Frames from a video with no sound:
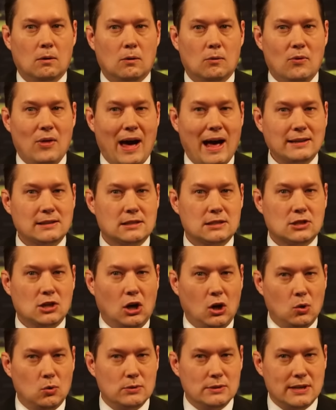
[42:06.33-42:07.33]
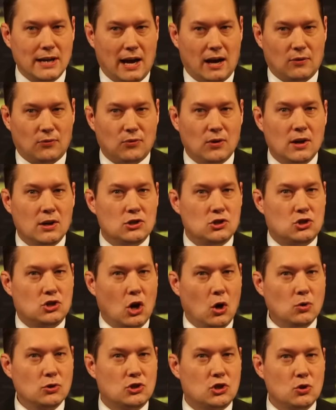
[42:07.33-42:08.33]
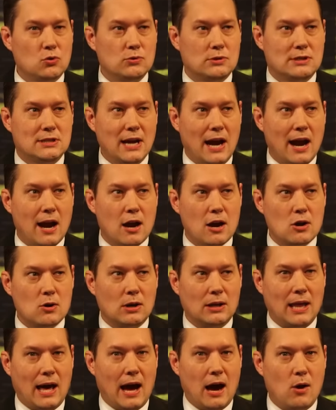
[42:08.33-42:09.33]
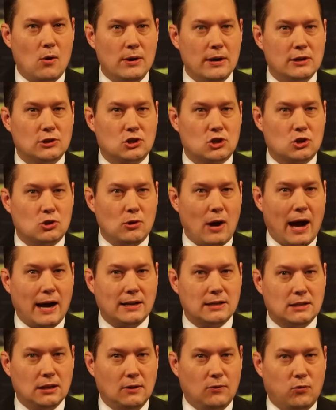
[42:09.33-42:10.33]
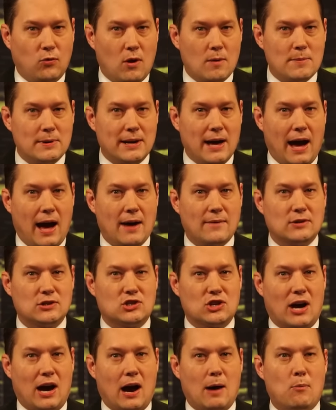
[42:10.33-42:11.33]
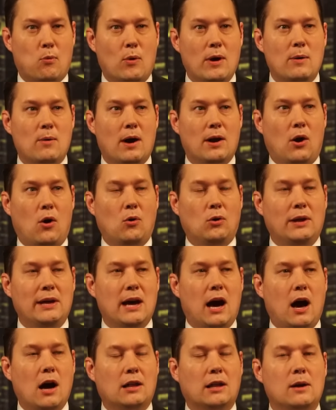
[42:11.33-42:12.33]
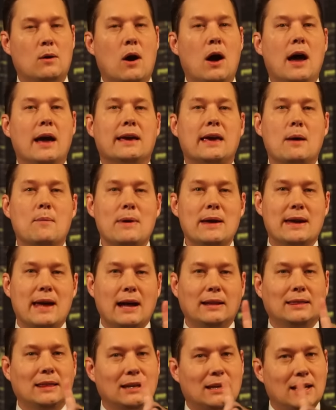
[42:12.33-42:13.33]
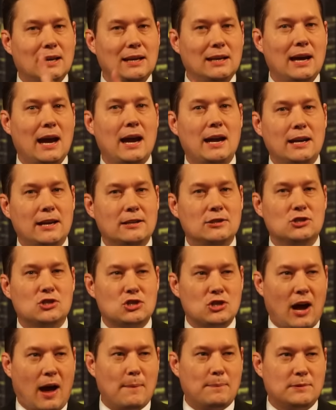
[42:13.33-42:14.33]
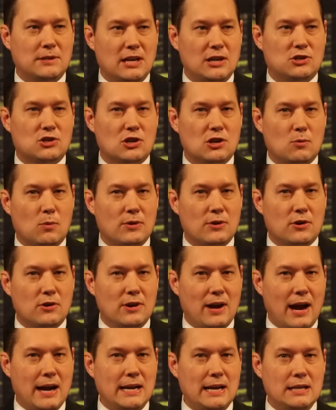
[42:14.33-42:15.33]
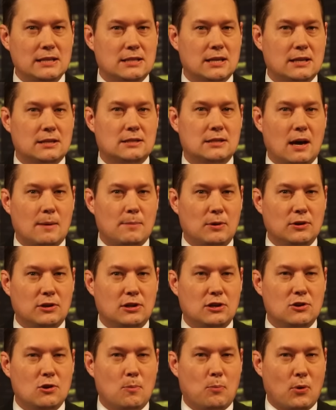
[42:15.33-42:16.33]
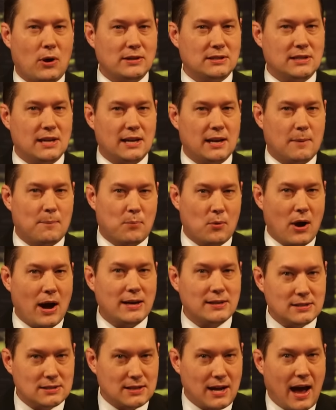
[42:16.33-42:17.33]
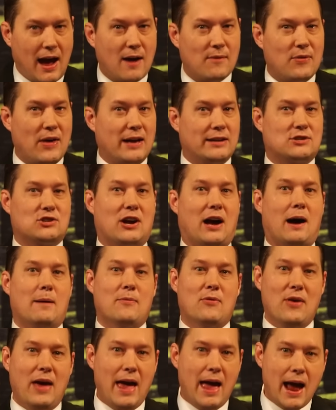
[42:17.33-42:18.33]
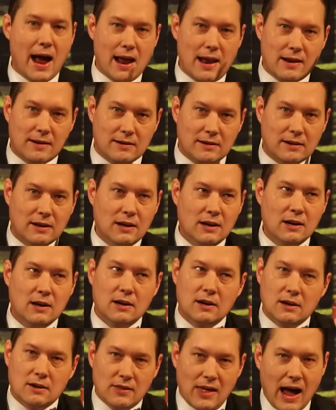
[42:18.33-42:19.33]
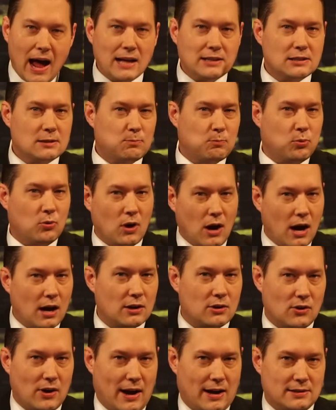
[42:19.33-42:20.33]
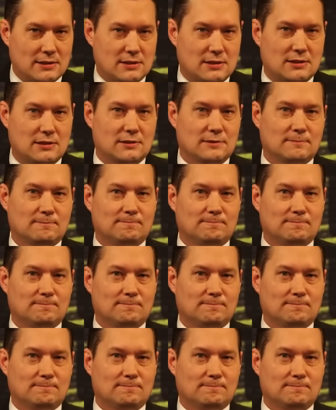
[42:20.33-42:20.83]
That's tone deaf. Don't you dare allow an attractive woman to have a job. We want only ugly. Can we get the Canadian shop teacher with her 96 double Q prosthetic breasts to have that job? Then that's progress.